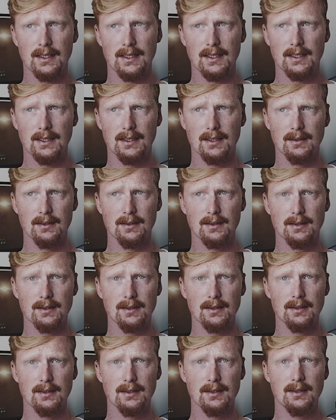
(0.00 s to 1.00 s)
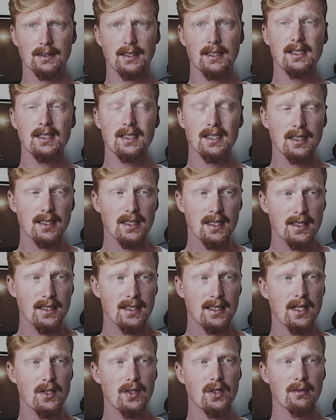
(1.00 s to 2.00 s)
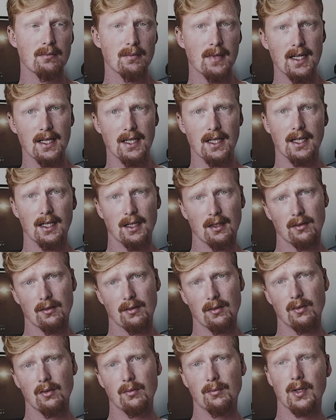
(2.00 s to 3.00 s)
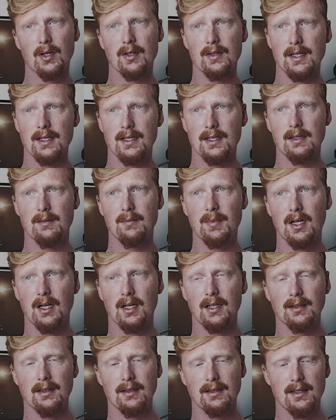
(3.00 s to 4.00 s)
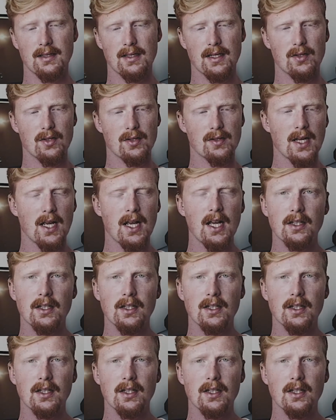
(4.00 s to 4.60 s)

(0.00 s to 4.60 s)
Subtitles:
And it's the decision making and the thought processes behind the decisions,